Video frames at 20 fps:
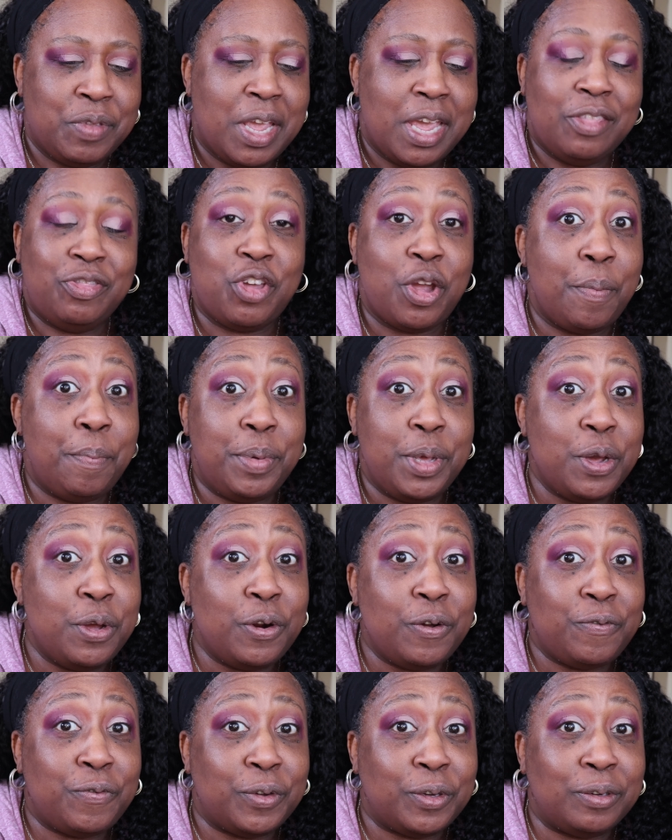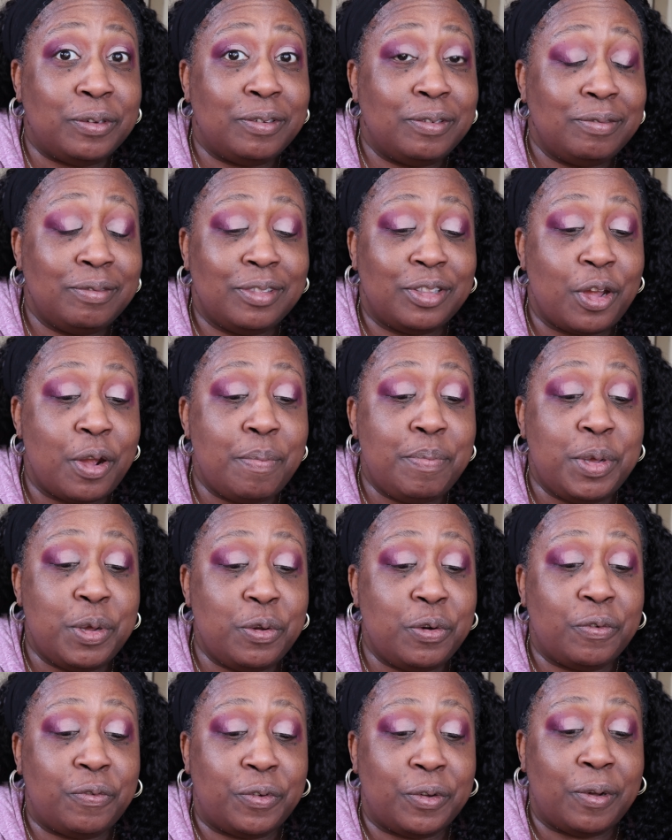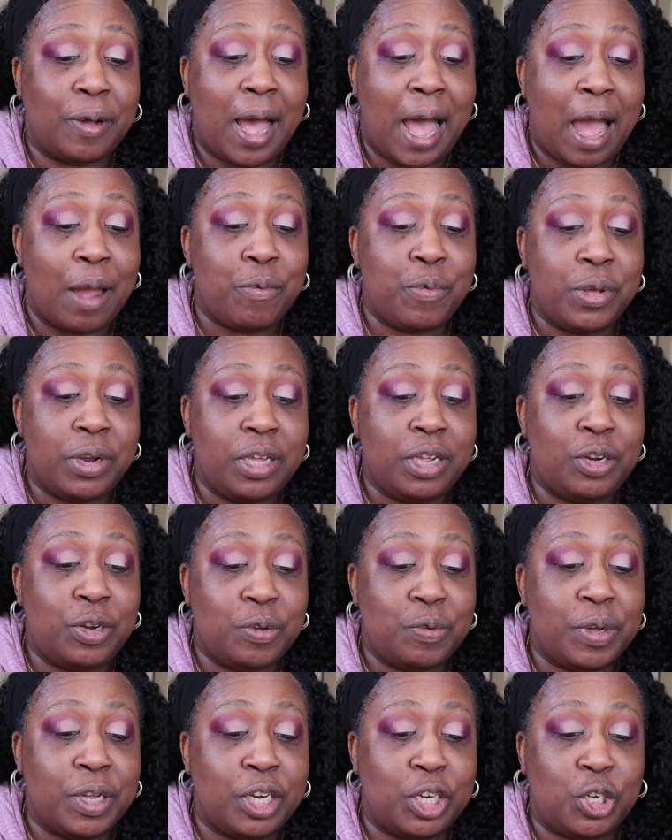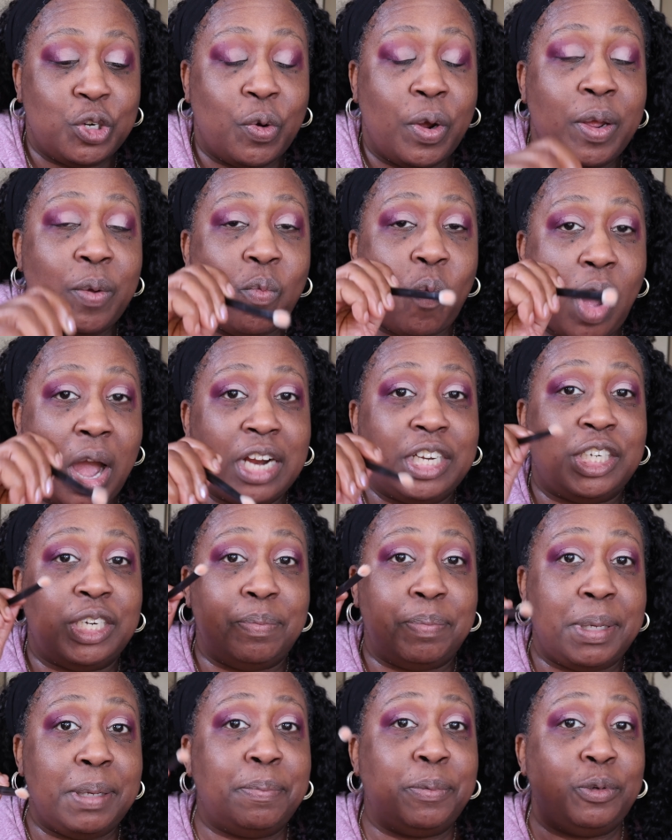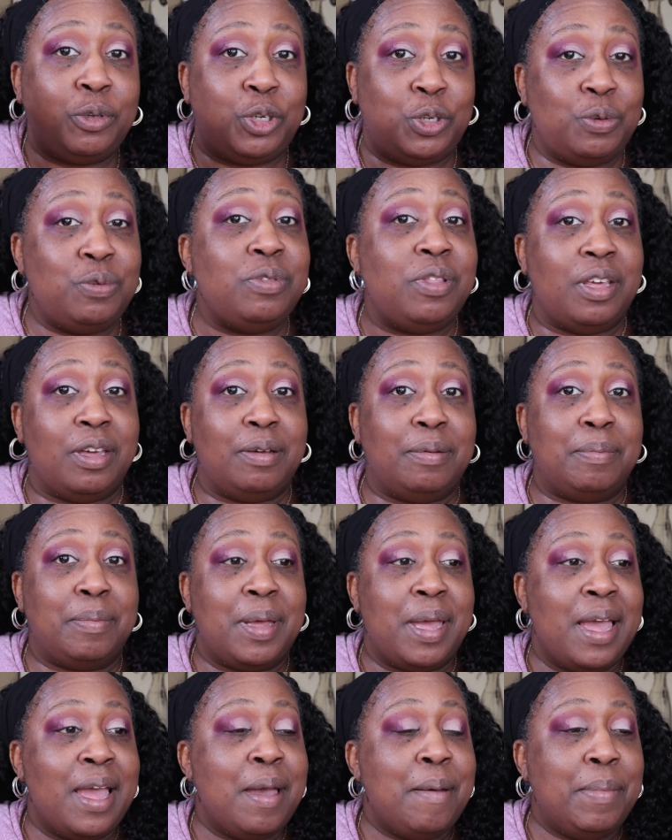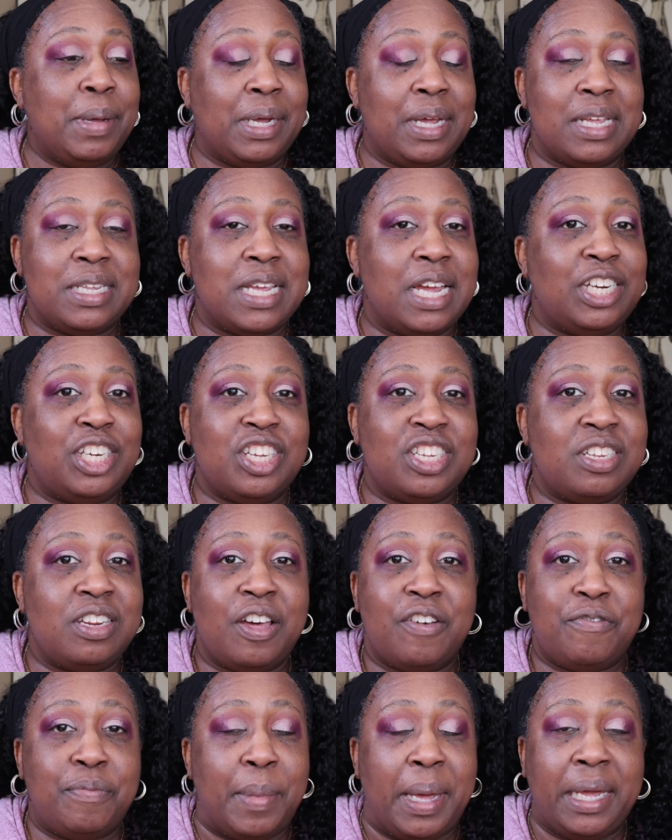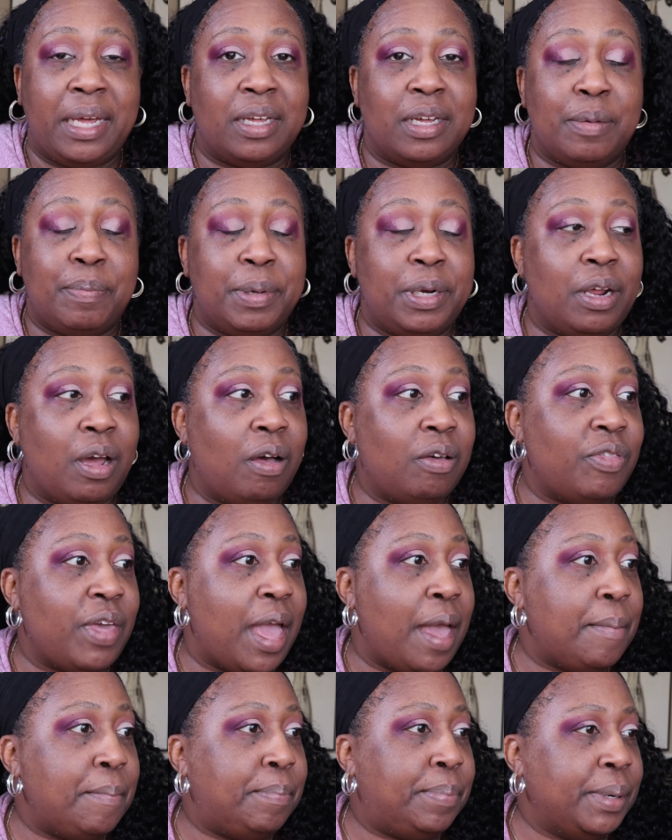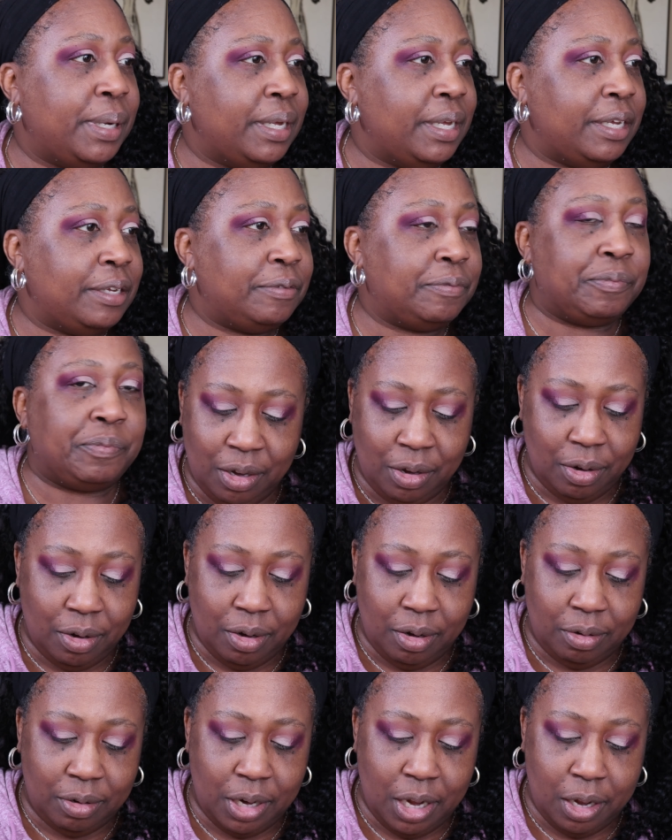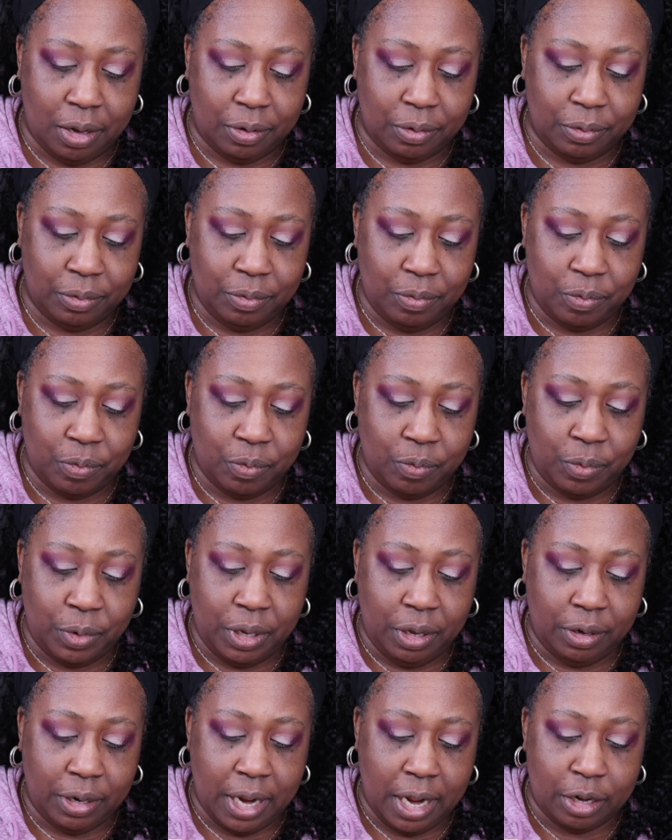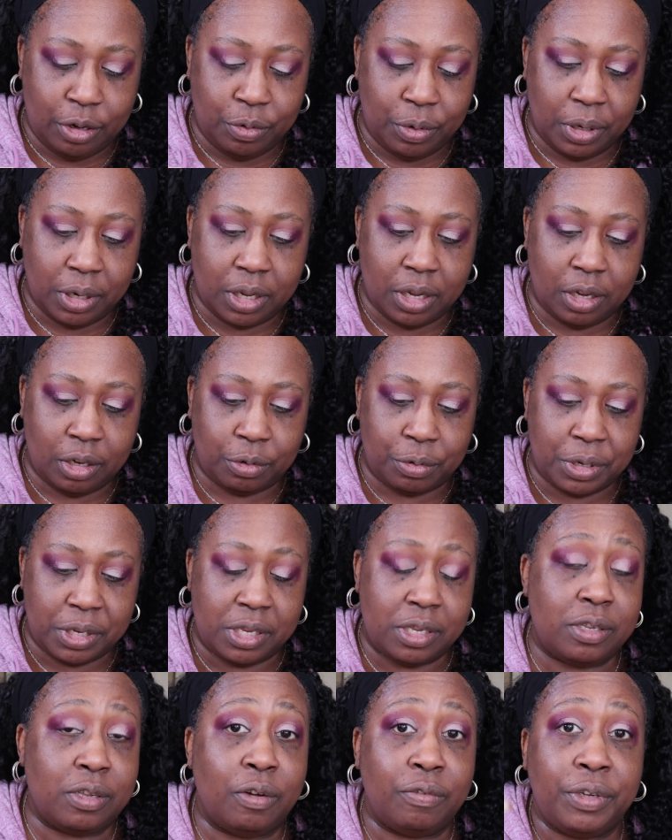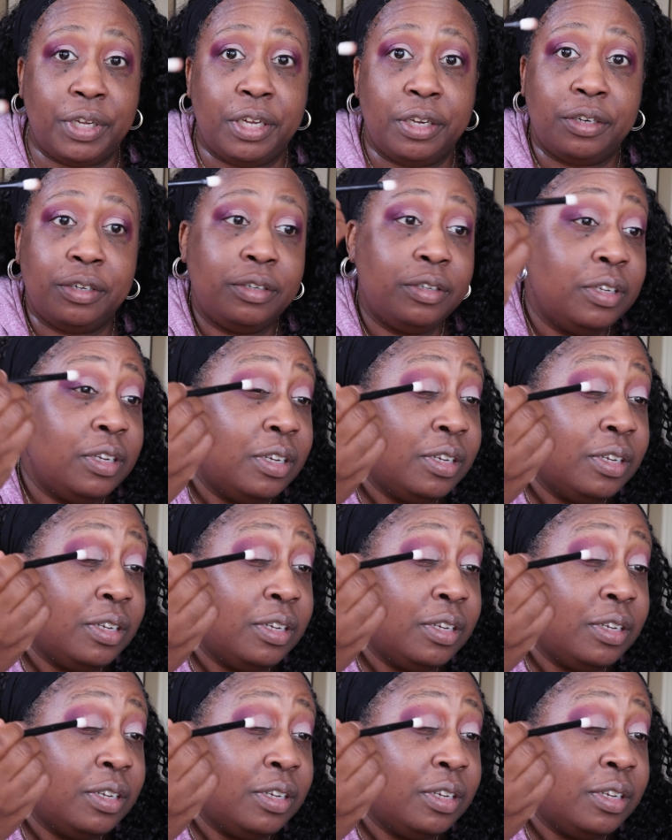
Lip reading: They're beautiful. They're beautiful. I really do enjoy watching people do them because I just love makeup and all that. But girl, no. We are not doing cut creases over here.